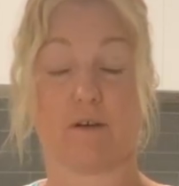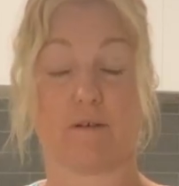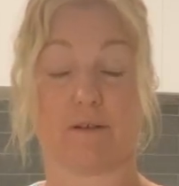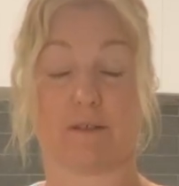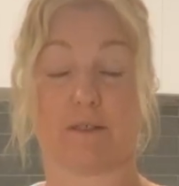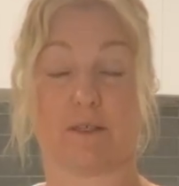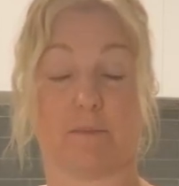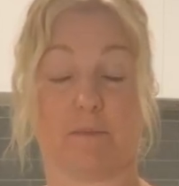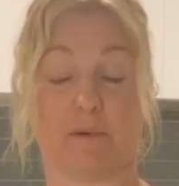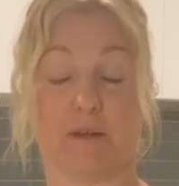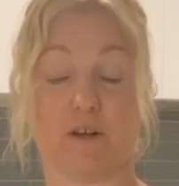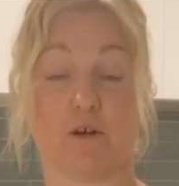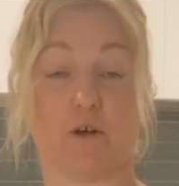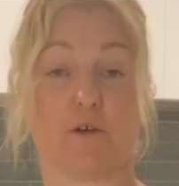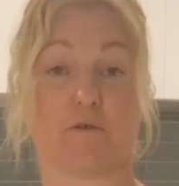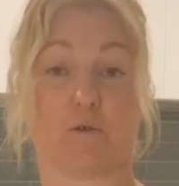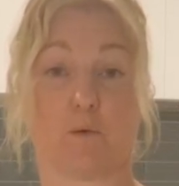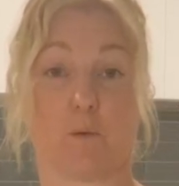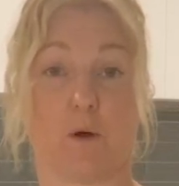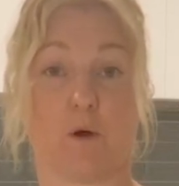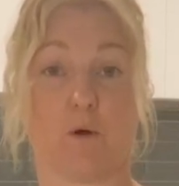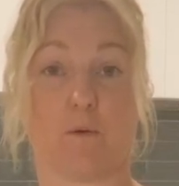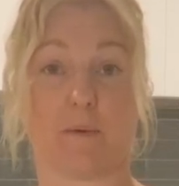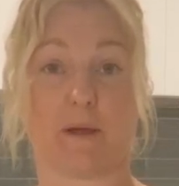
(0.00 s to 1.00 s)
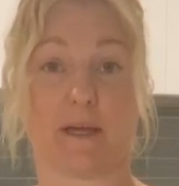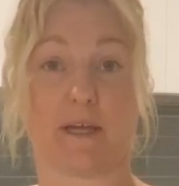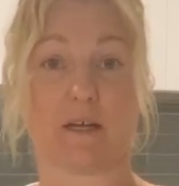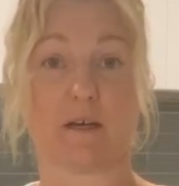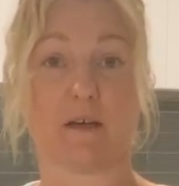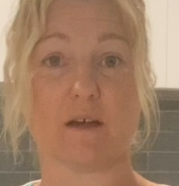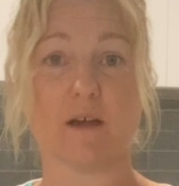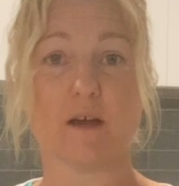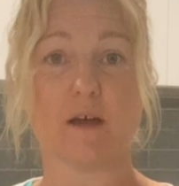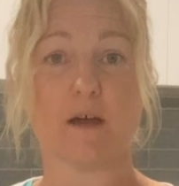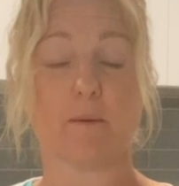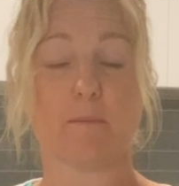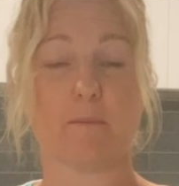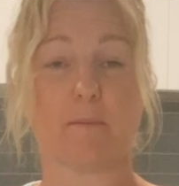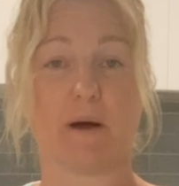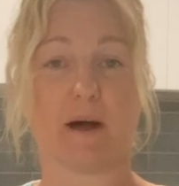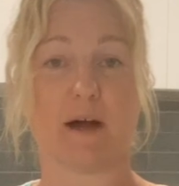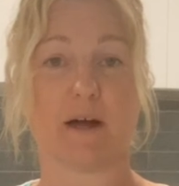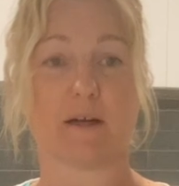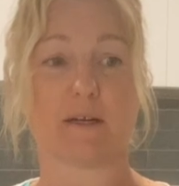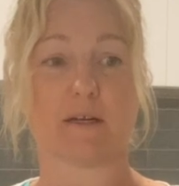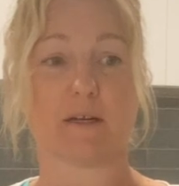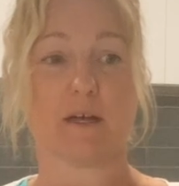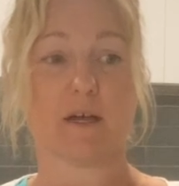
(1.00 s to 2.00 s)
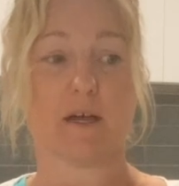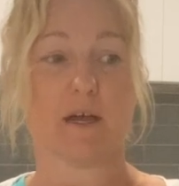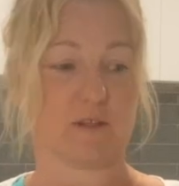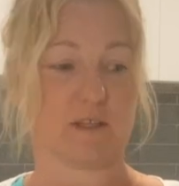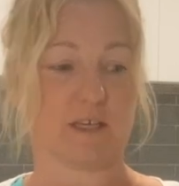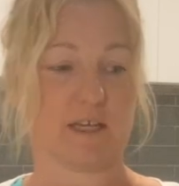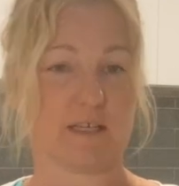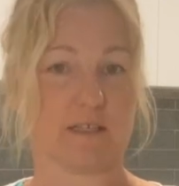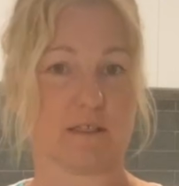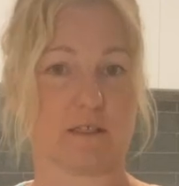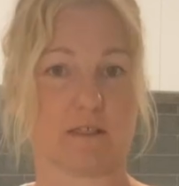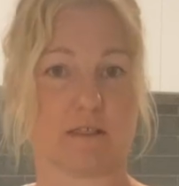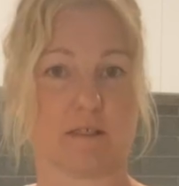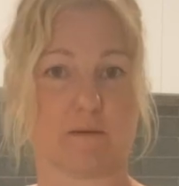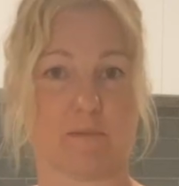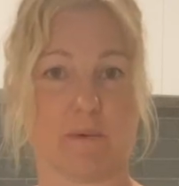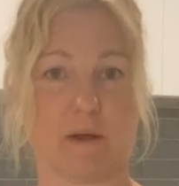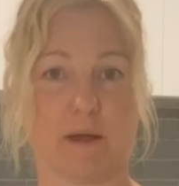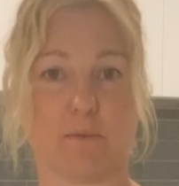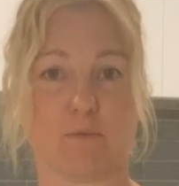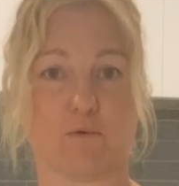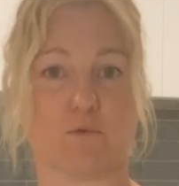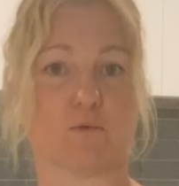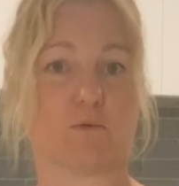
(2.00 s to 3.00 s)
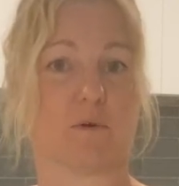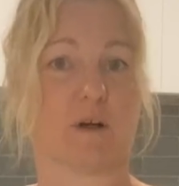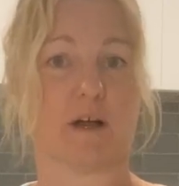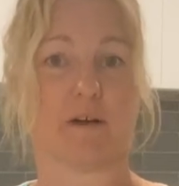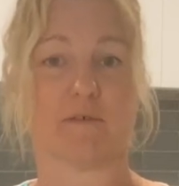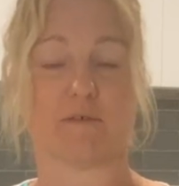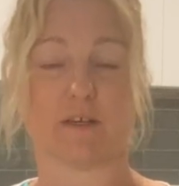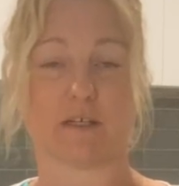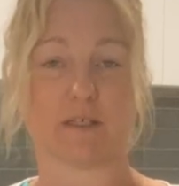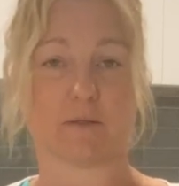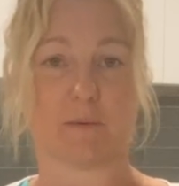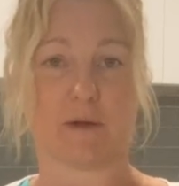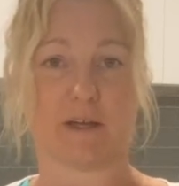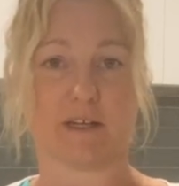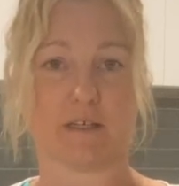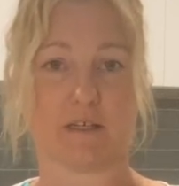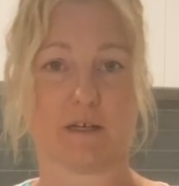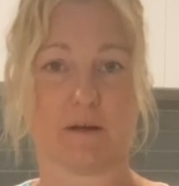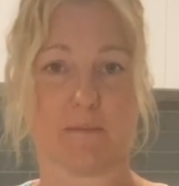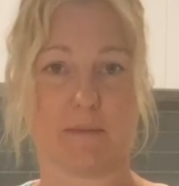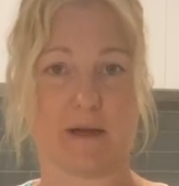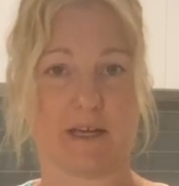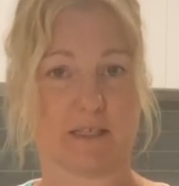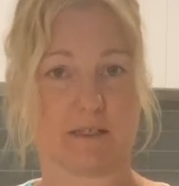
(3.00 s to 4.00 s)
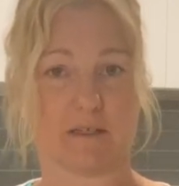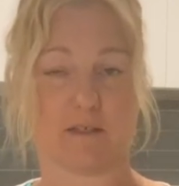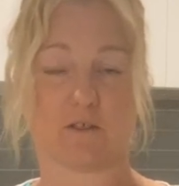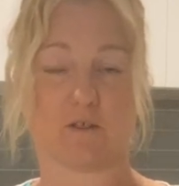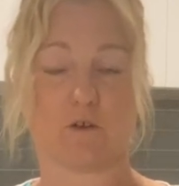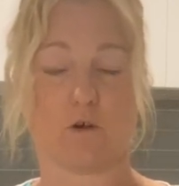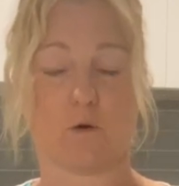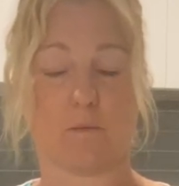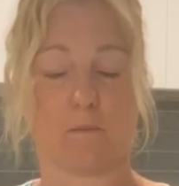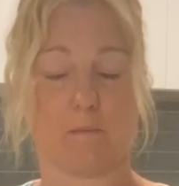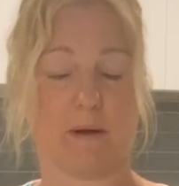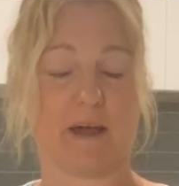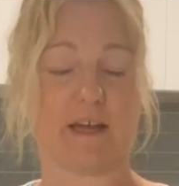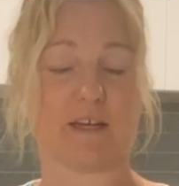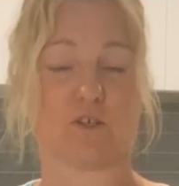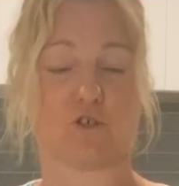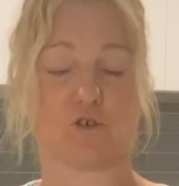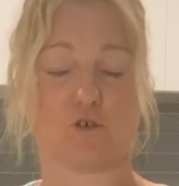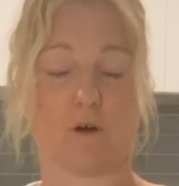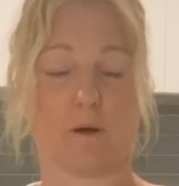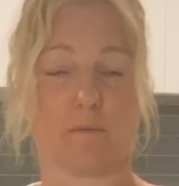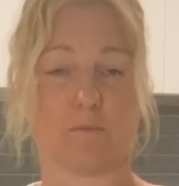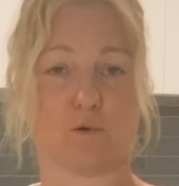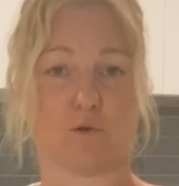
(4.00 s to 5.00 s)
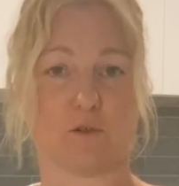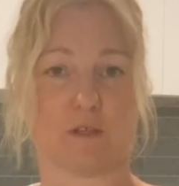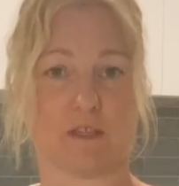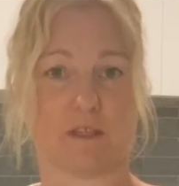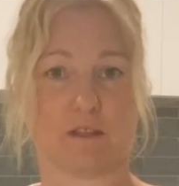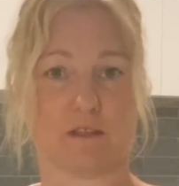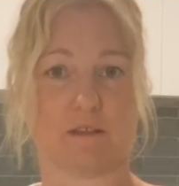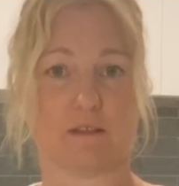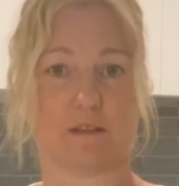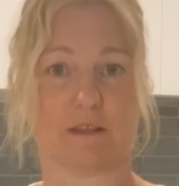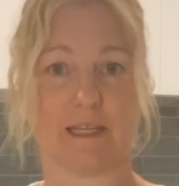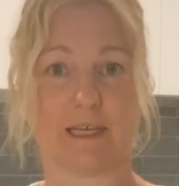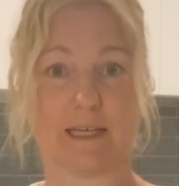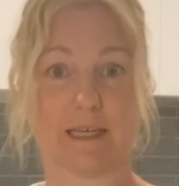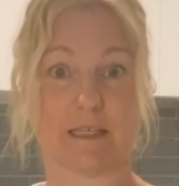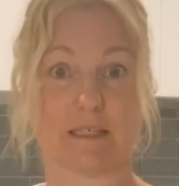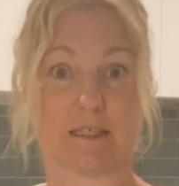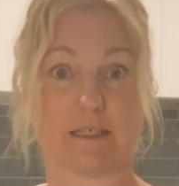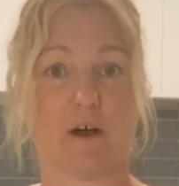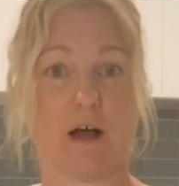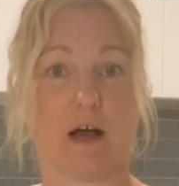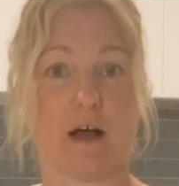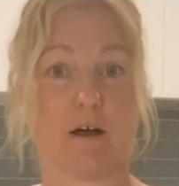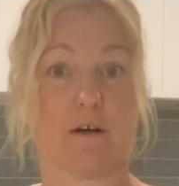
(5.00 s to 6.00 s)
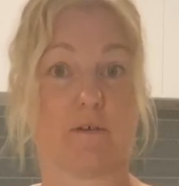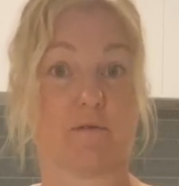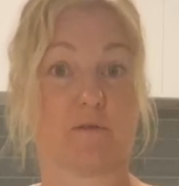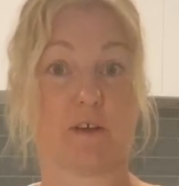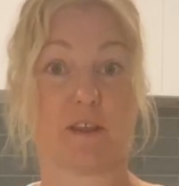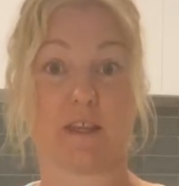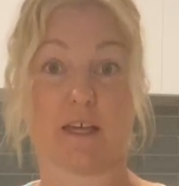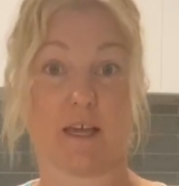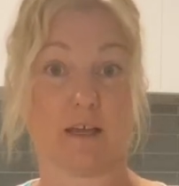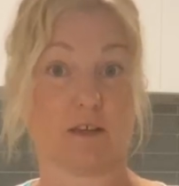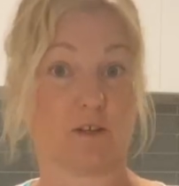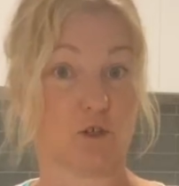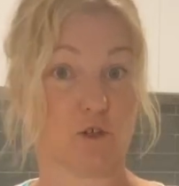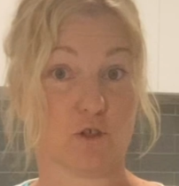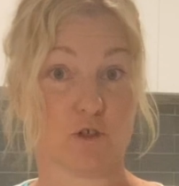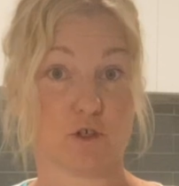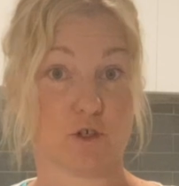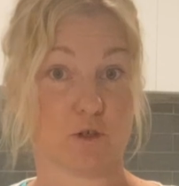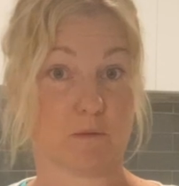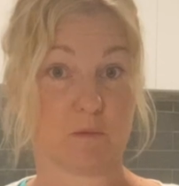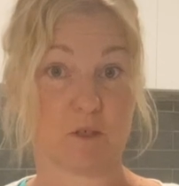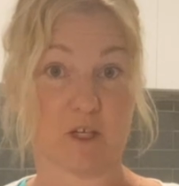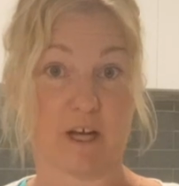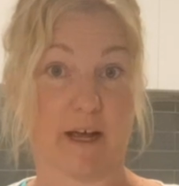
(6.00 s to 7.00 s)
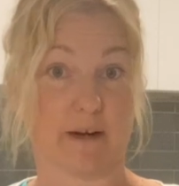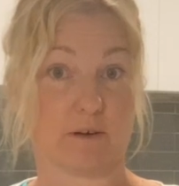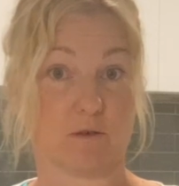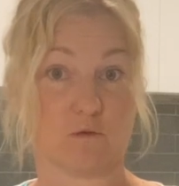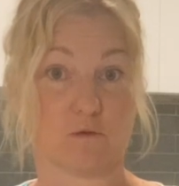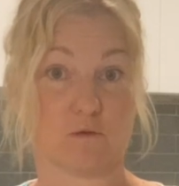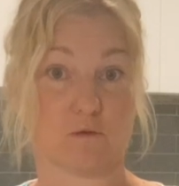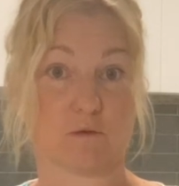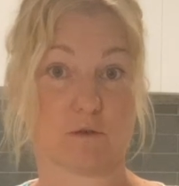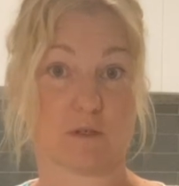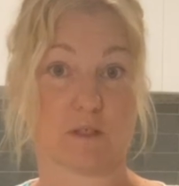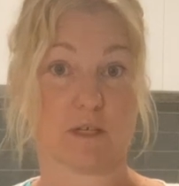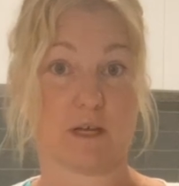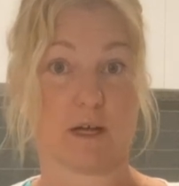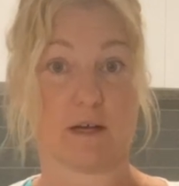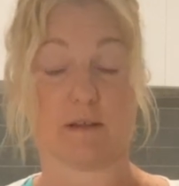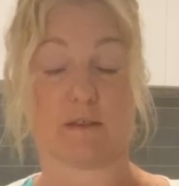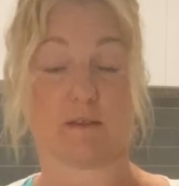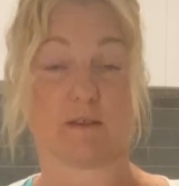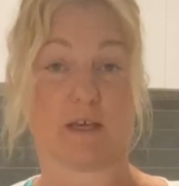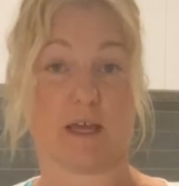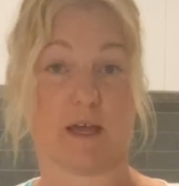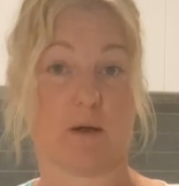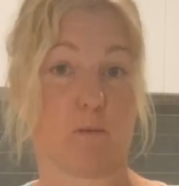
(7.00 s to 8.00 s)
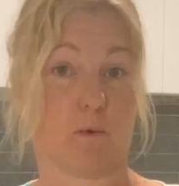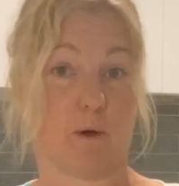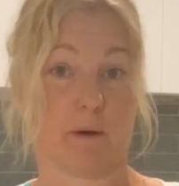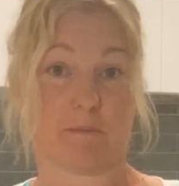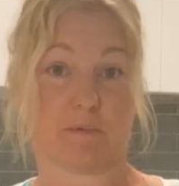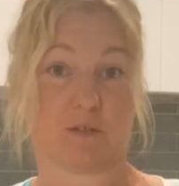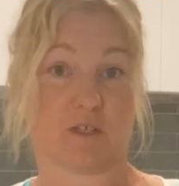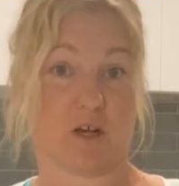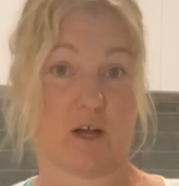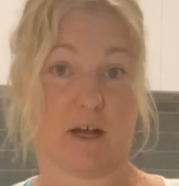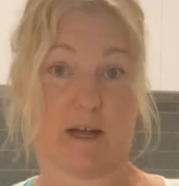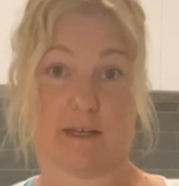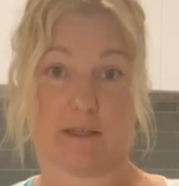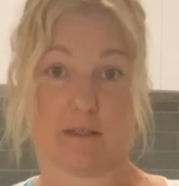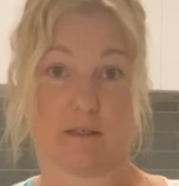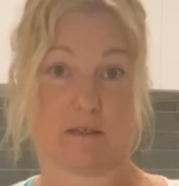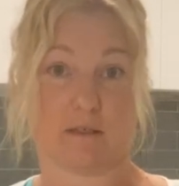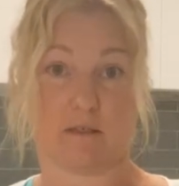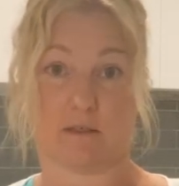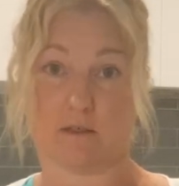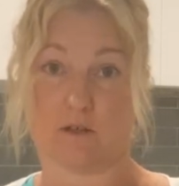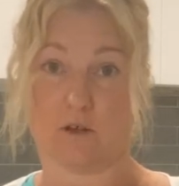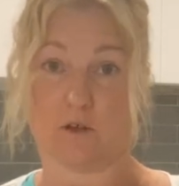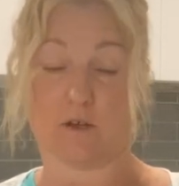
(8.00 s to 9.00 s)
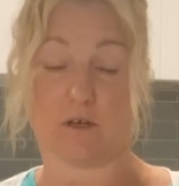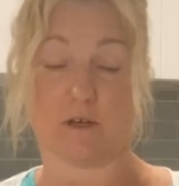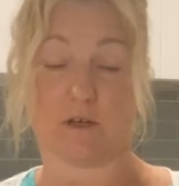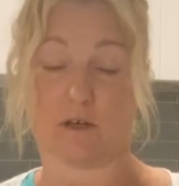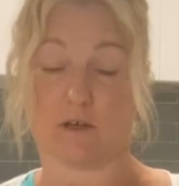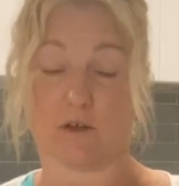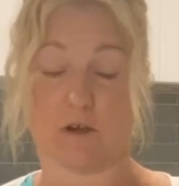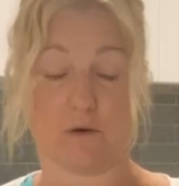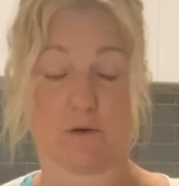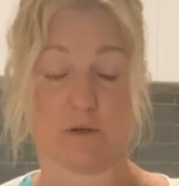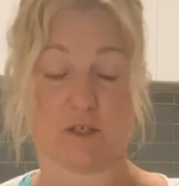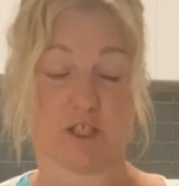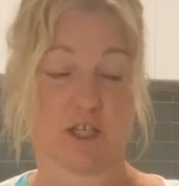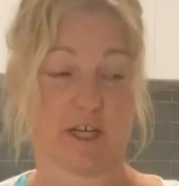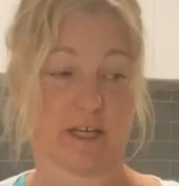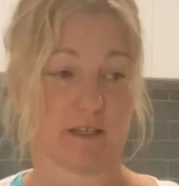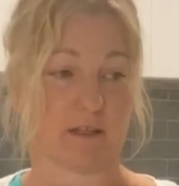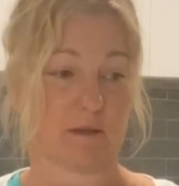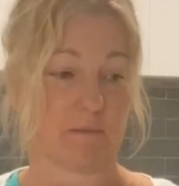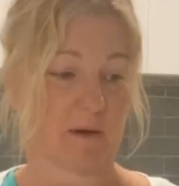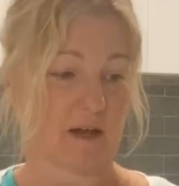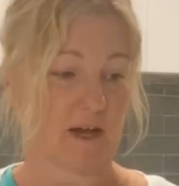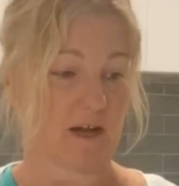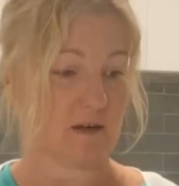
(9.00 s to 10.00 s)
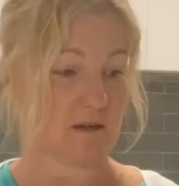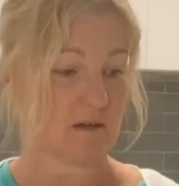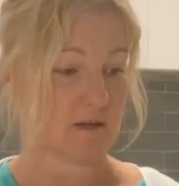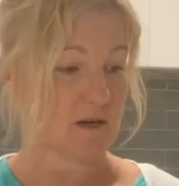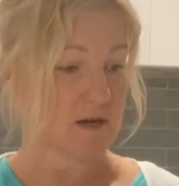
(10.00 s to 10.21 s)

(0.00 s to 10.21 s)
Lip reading: It's a bit overwhelming, but these people have explained it amazing. So I'll make sure I put links for their YouTube channels, their websites, so you can go and check them out.